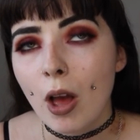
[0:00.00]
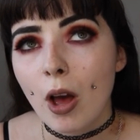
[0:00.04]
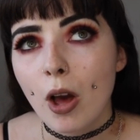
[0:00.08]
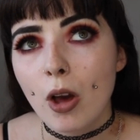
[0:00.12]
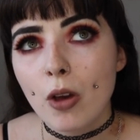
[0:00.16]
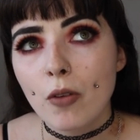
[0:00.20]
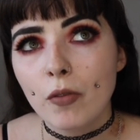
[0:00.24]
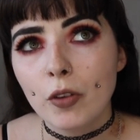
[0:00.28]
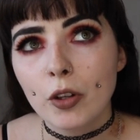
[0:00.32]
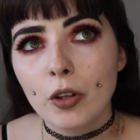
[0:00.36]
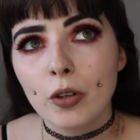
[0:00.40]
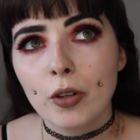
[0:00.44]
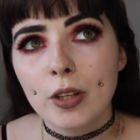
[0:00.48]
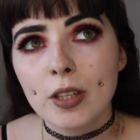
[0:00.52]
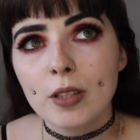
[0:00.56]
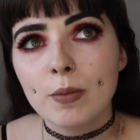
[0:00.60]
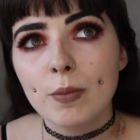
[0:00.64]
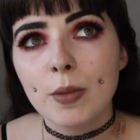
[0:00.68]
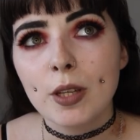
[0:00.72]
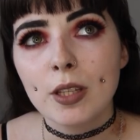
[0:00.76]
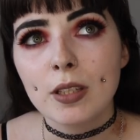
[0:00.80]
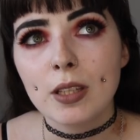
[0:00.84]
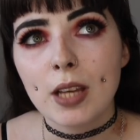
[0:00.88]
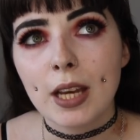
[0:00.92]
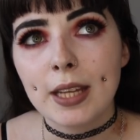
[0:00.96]
Over
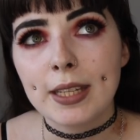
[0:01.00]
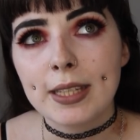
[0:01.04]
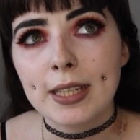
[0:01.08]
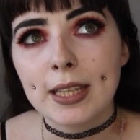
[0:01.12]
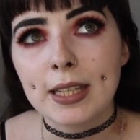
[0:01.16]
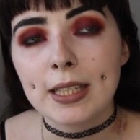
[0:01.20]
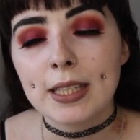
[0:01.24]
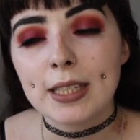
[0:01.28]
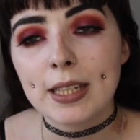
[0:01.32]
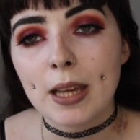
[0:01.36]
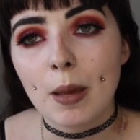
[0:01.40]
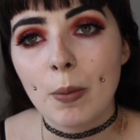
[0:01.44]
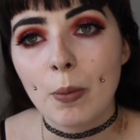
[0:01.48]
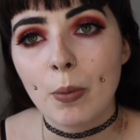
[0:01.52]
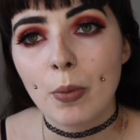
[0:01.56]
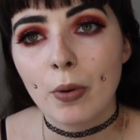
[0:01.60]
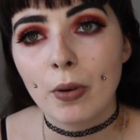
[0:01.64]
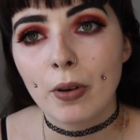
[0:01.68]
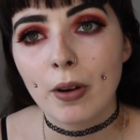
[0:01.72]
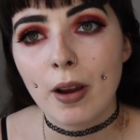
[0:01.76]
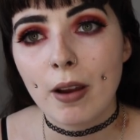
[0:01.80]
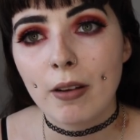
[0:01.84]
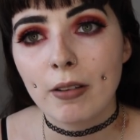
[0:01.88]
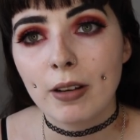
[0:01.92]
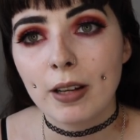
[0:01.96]
Christmas I did
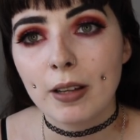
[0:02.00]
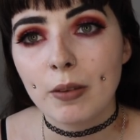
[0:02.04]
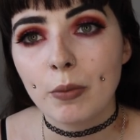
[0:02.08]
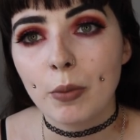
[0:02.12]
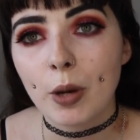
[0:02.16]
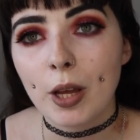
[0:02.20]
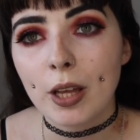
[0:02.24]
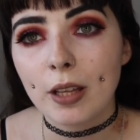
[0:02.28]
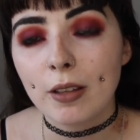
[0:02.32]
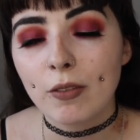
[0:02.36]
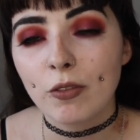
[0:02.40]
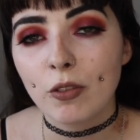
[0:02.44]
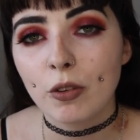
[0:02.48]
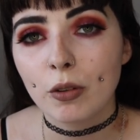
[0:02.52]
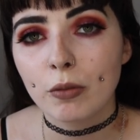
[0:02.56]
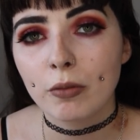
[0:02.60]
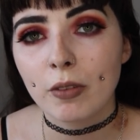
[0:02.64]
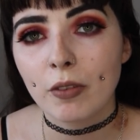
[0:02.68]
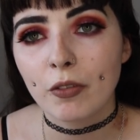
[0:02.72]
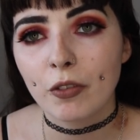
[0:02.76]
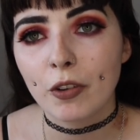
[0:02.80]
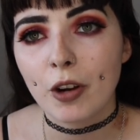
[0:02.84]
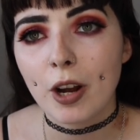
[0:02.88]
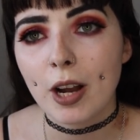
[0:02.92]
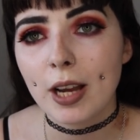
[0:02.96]
temporarily work for
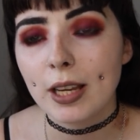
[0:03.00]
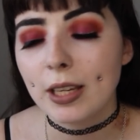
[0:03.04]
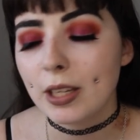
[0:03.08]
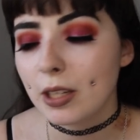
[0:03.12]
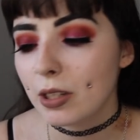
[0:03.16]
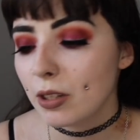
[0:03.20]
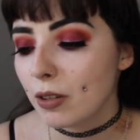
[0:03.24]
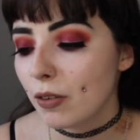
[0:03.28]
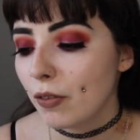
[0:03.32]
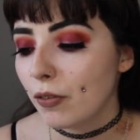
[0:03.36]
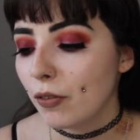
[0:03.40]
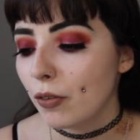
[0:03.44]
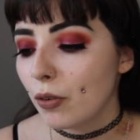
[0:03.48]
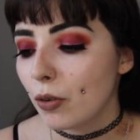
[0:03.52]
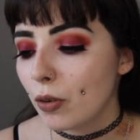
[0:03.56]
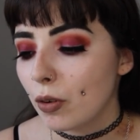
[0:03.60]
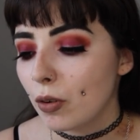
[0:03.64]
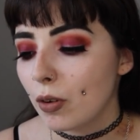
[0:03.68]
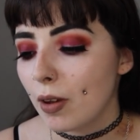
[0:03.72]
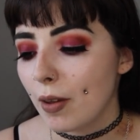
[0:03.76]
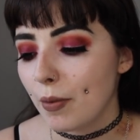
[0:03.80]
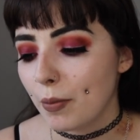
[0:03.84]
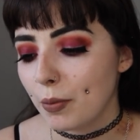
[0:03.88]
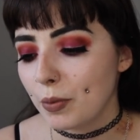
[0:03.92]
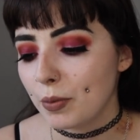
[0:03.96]
River Island
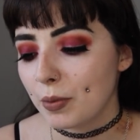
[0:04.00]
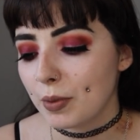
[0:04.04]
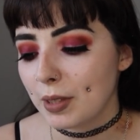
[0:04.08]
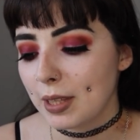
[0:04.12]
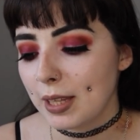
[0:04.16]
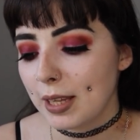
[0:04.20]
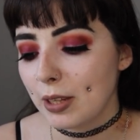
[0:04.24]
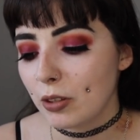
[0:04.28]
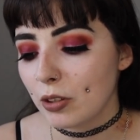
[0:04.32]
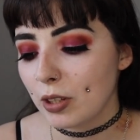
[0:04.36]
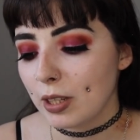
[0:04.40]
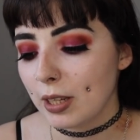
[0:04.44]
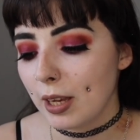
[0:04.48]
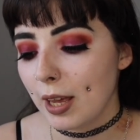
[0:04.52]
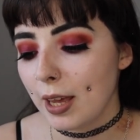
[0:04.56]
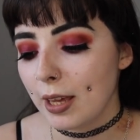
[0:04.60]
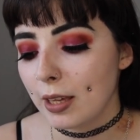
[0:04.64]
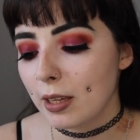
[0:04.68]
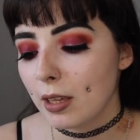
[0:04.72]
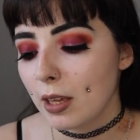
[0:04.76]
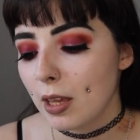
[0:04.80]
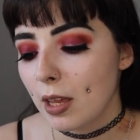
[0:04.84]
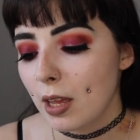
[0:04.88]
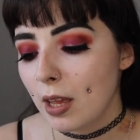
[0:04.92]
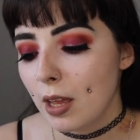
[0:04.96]
for, it was literally
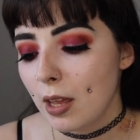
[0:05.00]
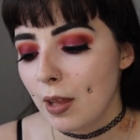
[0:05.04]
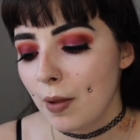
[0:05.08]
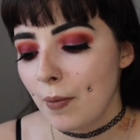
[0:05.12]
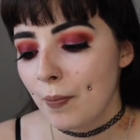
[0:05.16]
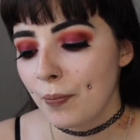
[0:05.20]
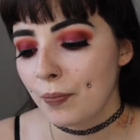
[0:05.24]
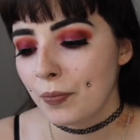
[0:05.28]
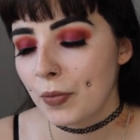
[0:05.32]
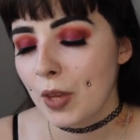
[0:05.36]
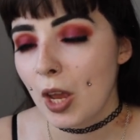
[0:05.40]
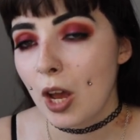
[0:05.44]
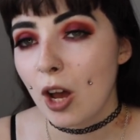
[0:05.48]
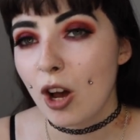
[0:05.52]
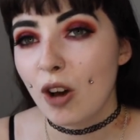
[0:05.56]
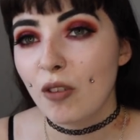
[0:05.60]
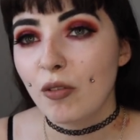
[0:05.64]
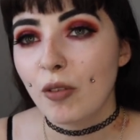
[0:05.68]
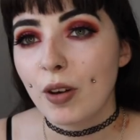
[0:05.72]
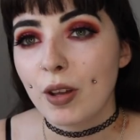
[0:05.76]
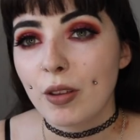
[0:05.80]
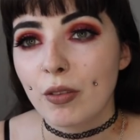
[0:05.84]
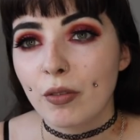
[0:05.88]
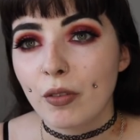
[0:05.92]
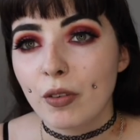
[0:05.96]
like
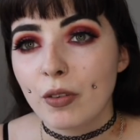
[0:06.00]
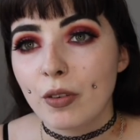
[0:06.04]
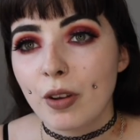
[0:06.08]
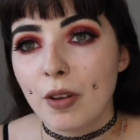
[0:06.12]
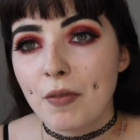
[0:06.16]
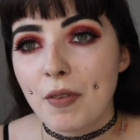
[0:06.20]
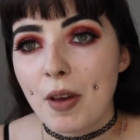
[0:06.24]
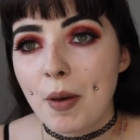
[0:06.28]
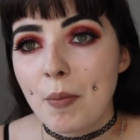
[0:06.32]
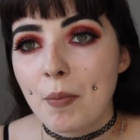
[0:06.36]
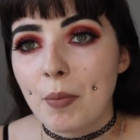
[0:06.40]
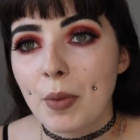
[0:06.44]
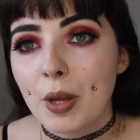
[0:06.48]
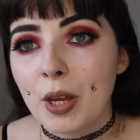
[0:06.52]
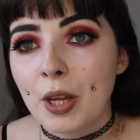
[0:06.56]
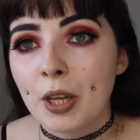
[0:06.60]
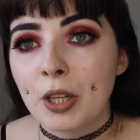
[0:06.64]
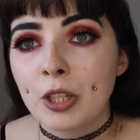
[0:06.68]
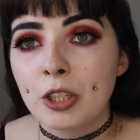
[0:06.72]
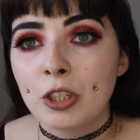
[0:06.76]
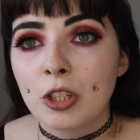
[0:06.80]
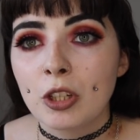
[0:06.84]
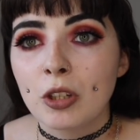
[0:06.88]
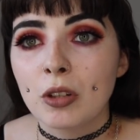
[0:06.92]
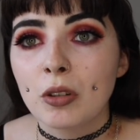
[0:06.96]
halfway through November
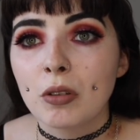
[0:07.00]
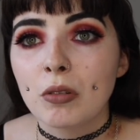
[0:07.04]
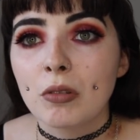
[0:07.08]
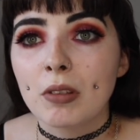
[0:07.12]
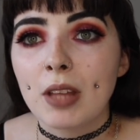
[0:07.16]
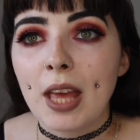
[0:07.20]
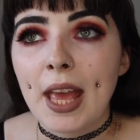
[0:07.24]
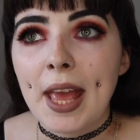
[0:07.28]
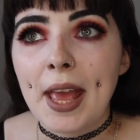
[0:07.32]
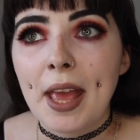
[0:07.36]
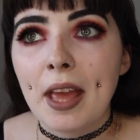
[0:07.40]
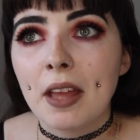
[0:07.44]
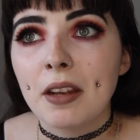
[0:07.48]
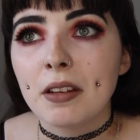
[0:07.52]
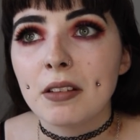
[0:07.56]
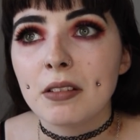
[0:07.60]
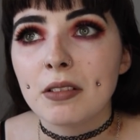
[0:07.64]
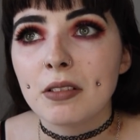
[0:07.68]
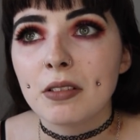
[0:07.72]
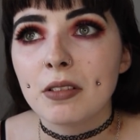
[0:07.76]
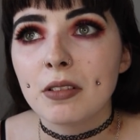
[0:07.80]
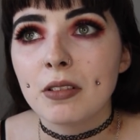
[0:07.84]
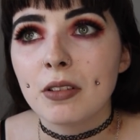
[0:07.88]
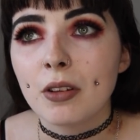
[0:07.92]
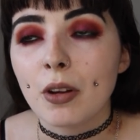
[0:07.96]
to the
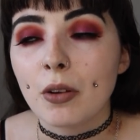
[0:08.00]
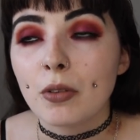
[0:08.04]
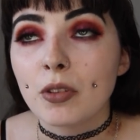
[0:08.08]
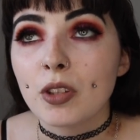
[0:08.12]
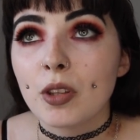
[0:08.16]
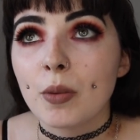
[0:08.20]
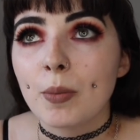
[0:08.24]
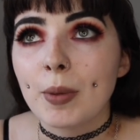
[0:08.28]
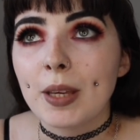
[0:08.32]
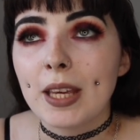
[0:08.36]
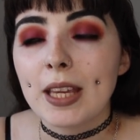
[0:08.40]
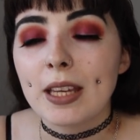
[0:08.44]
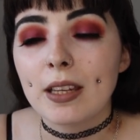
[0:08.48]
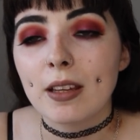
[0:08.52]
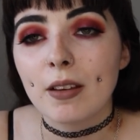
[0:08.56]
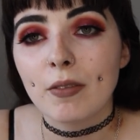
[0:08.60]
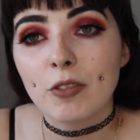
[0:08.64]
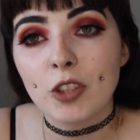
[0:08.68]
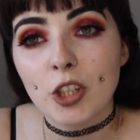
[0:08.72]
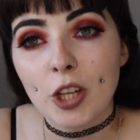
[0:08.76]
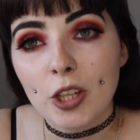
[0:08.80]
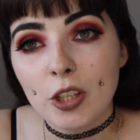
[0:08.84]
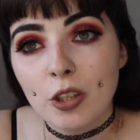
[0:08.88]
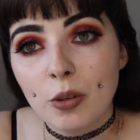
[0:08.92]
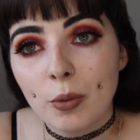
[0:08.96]
end, no, to the beginning of
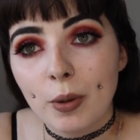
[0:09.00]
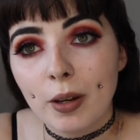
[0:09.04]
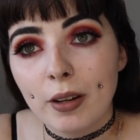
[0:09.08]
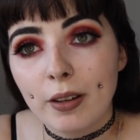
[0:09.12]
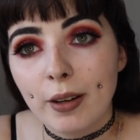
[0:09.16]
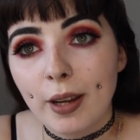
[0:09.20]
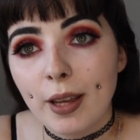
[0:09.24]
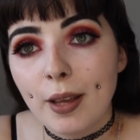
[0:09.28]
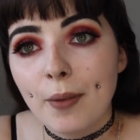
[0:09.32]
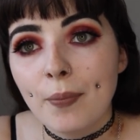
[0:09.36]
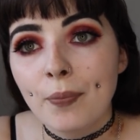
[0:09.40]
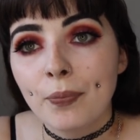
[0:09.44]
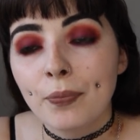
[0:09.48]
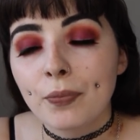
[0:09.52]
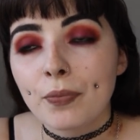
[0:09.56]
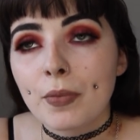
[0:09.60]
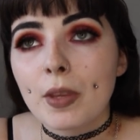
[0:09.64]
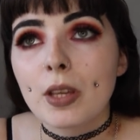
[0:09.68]
January.